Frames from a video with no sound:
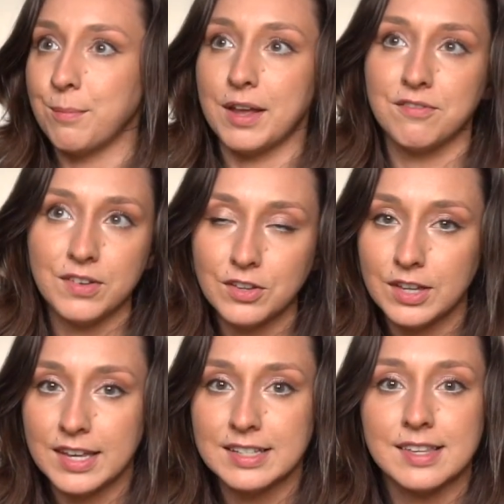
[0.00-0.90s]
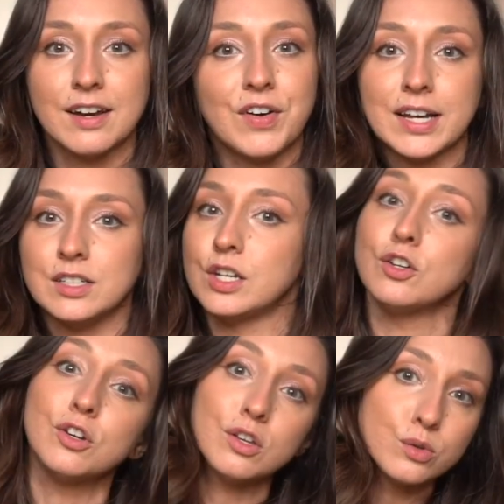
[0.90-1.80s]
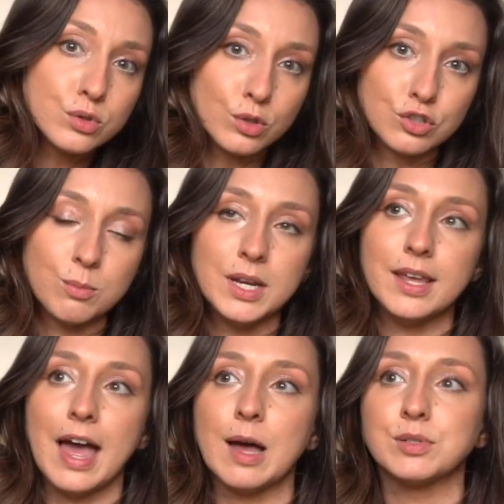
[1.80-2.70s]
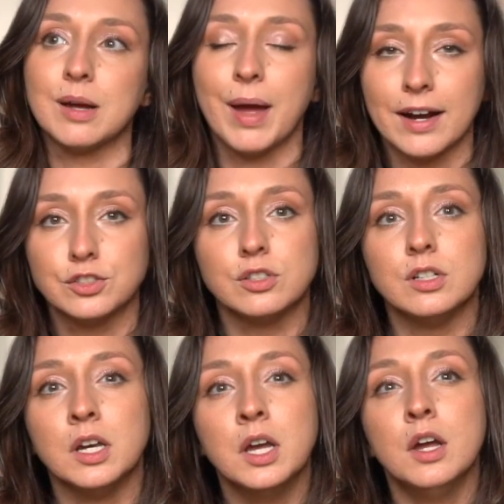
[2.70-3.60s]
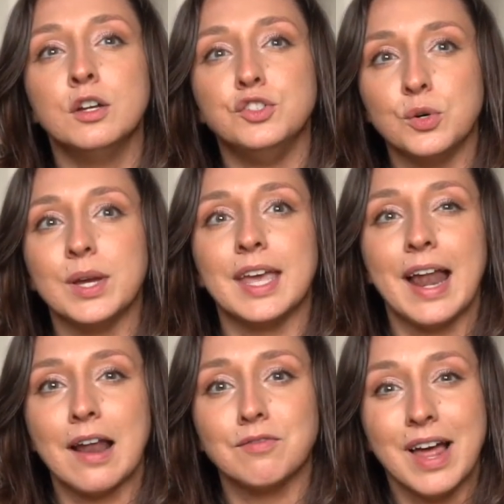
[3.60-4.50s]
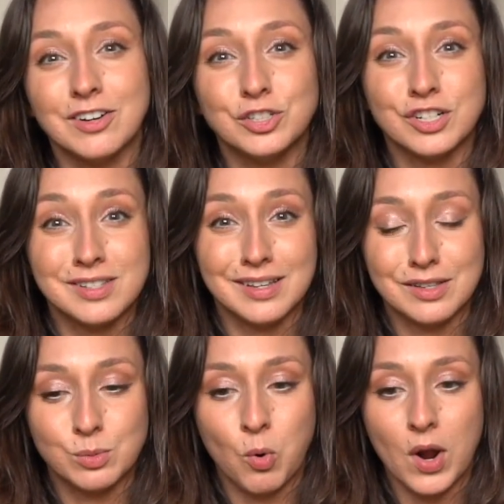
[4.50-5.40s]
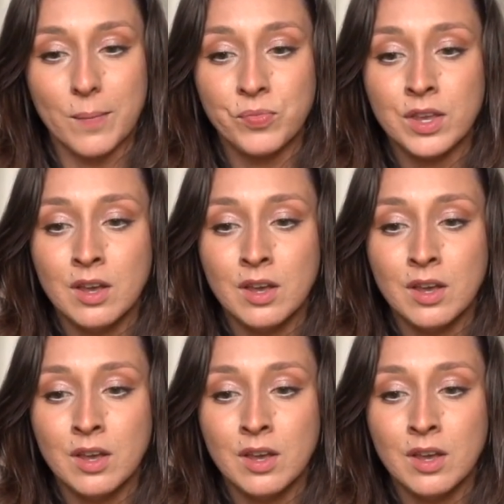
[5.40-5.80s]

And my feeling is that if I continue to use social media apps, I'm actually doing it out of negligence at this point.